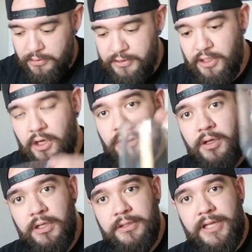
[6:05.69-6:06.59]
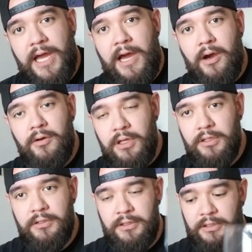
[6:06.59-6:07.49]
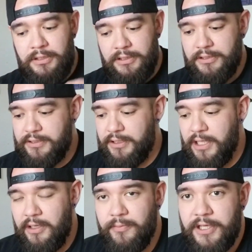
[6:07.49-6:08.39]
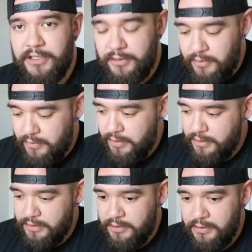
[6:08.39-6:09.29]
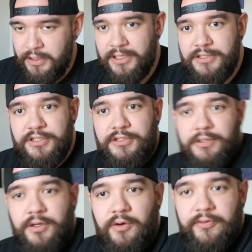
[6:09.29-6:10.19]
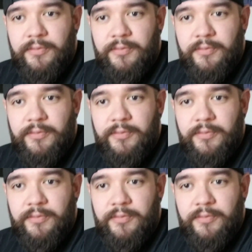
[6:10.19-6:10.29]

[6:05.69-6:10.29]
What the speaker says: So now let's see, how am I going to do this? I guess just look over